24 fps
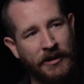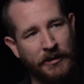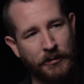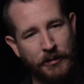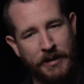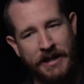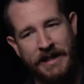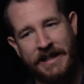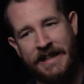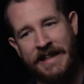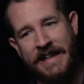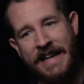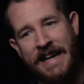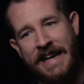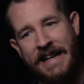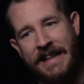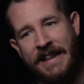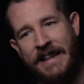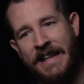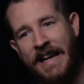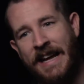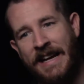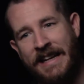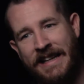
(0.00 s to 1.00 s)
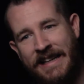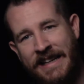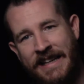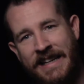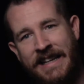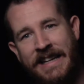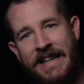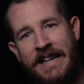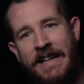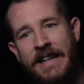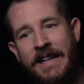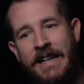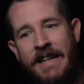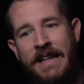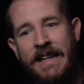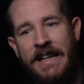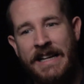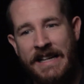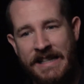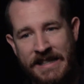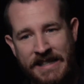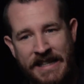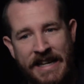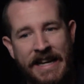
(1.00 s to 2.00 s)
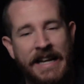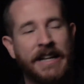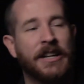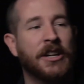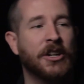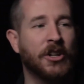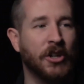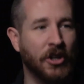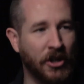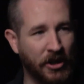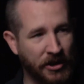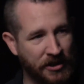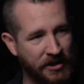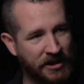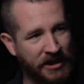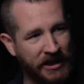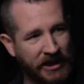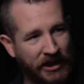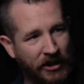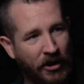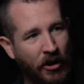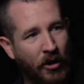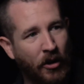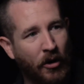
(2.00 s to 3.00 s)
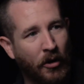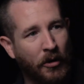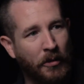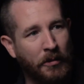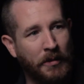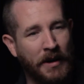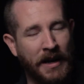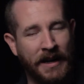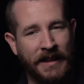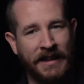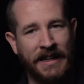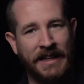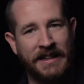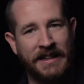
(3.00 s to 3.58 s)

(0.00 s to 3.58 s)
and we get that he is in a nursing home, and